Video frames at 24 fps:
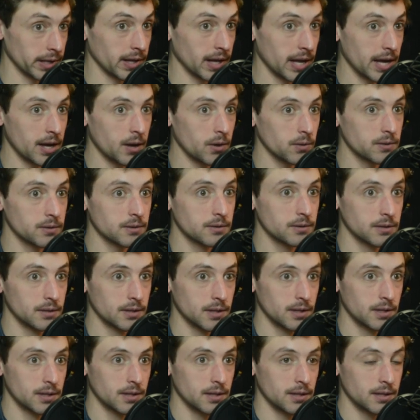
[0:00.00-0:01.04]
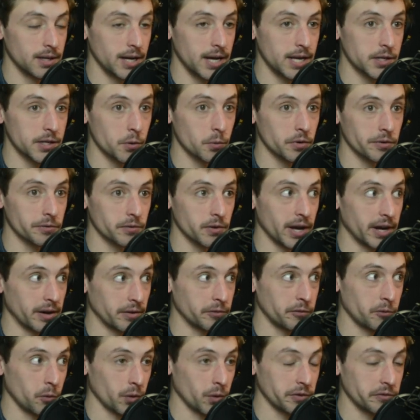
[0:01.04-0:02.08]
loud, and there were like
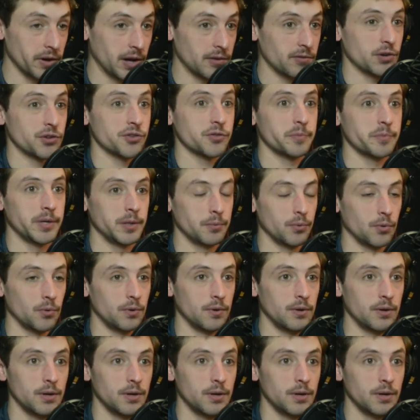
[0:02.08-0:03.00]
4,500 people.